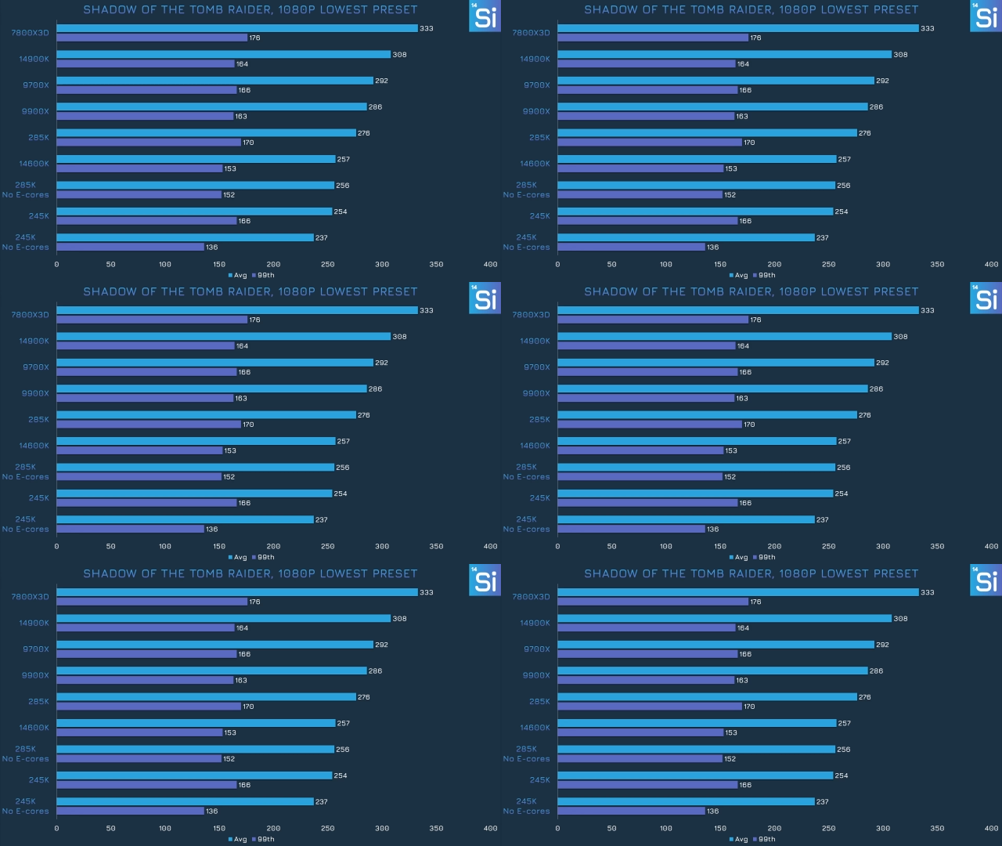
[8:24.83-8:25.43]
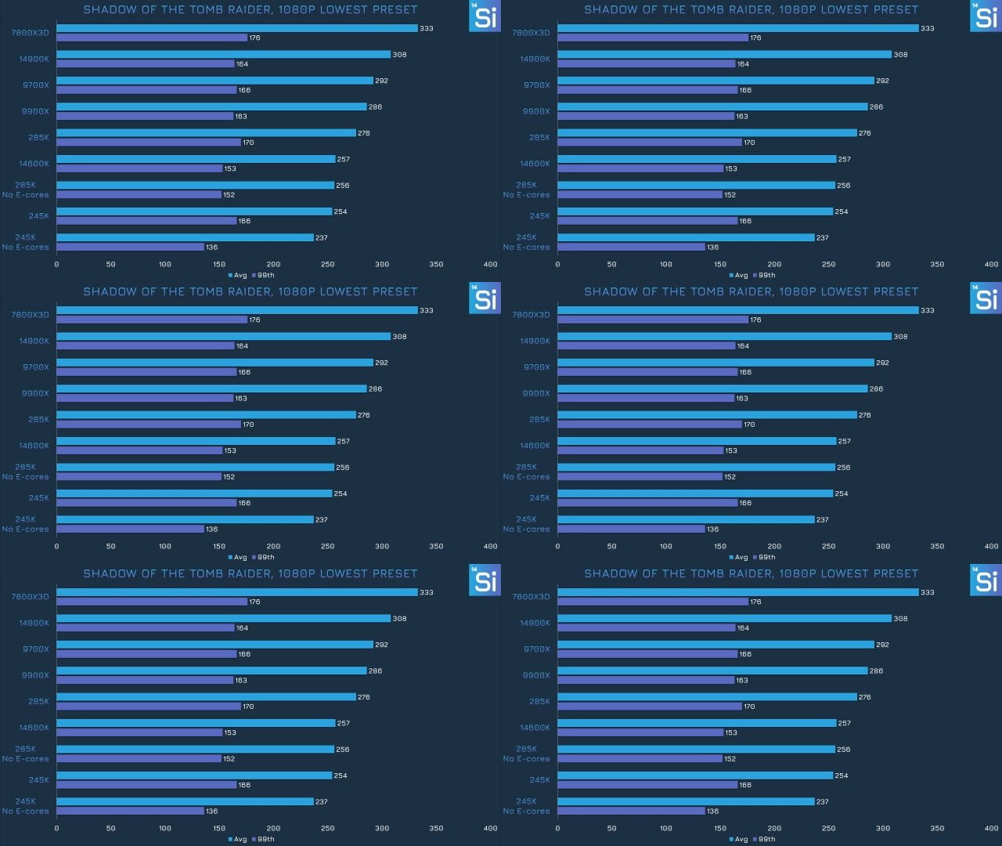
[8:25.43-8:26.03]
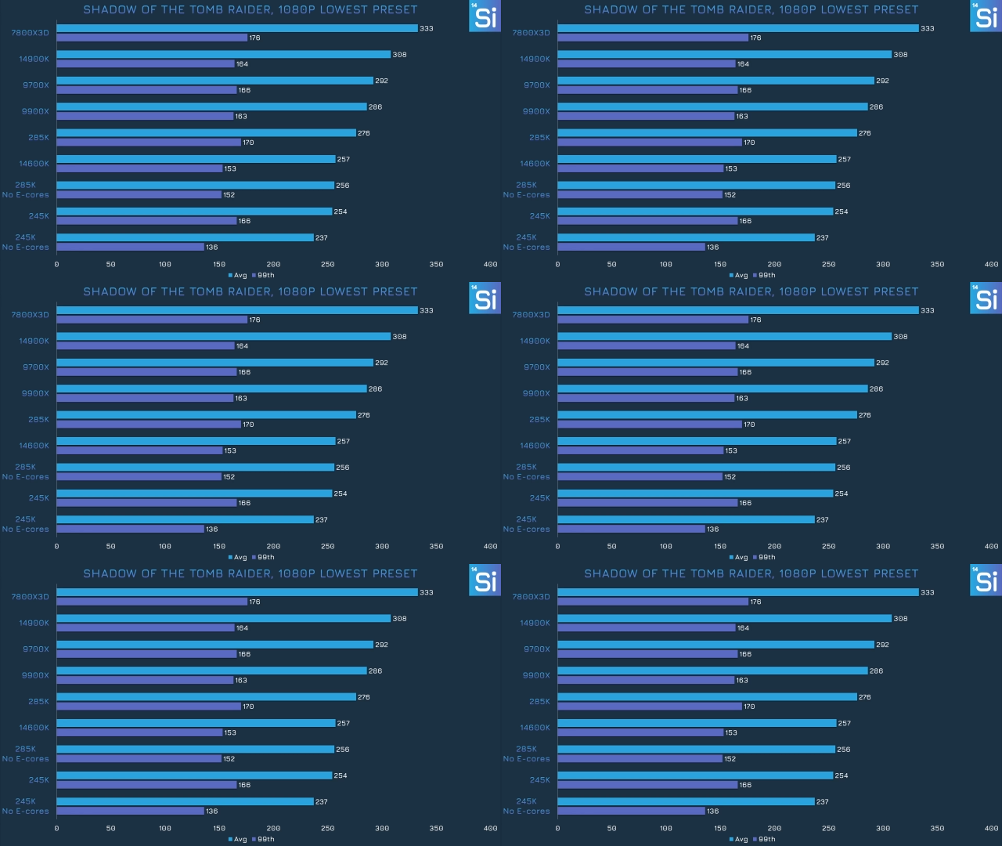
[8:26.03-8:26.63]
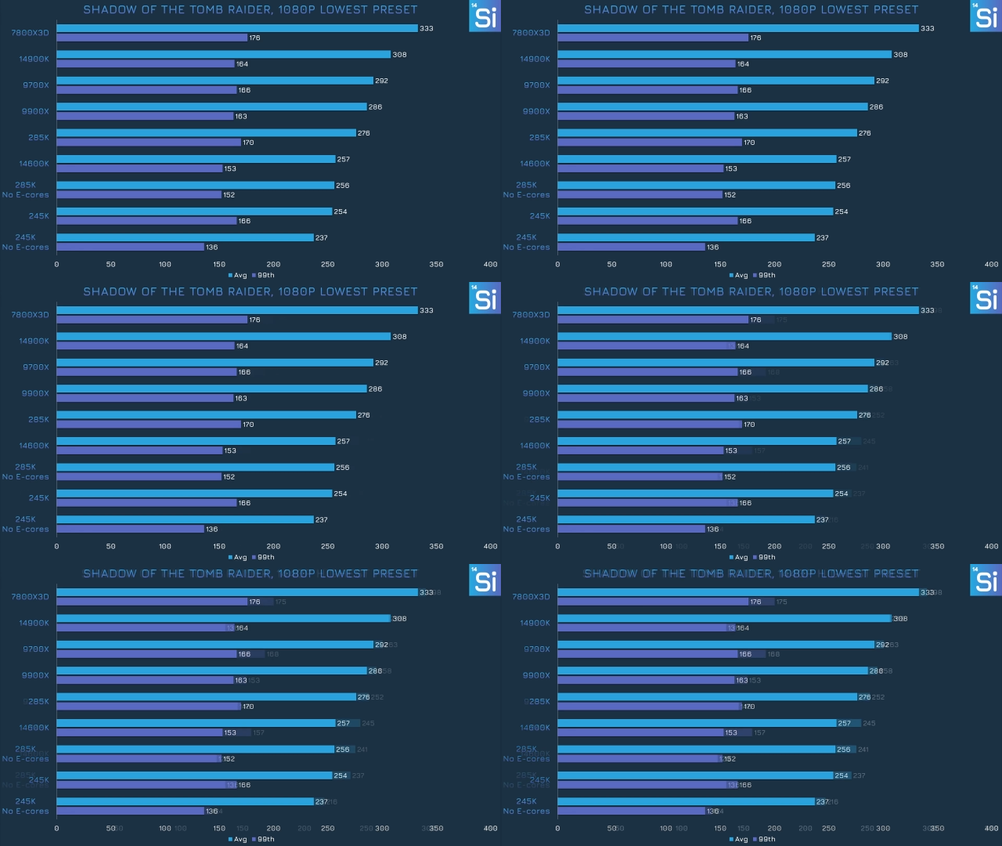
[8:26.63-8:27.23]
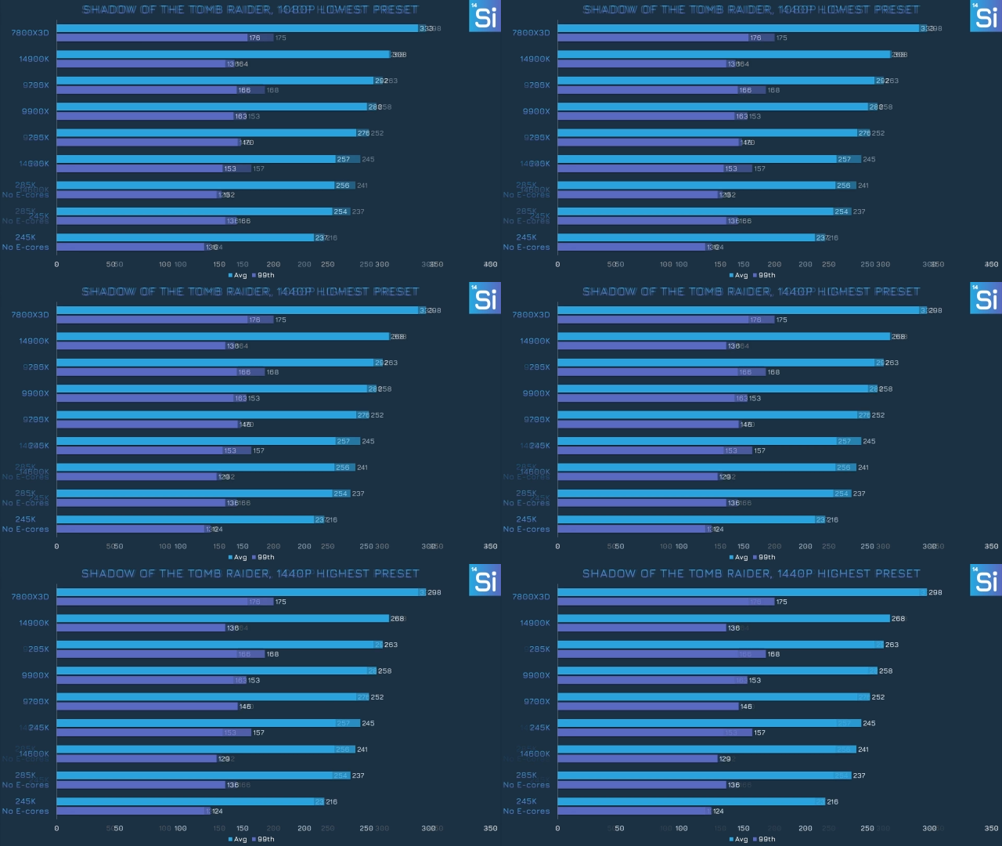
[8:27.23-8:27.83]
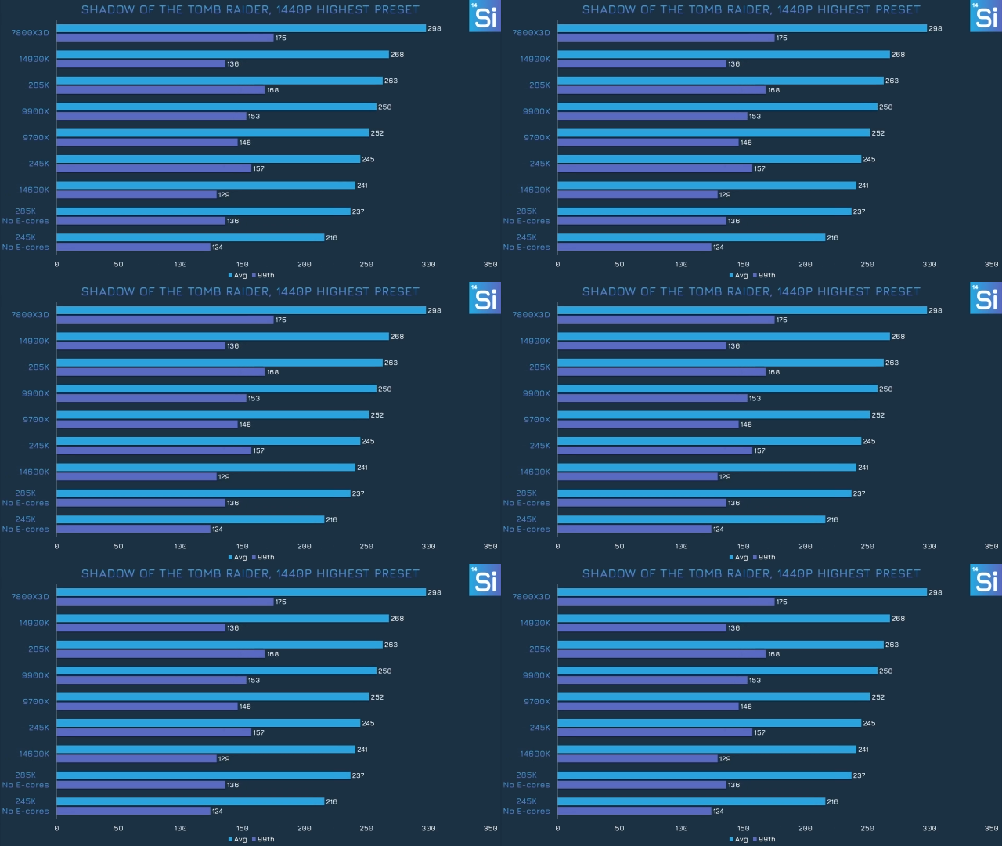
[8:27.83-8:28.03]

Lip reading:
[unreadable: no face in view]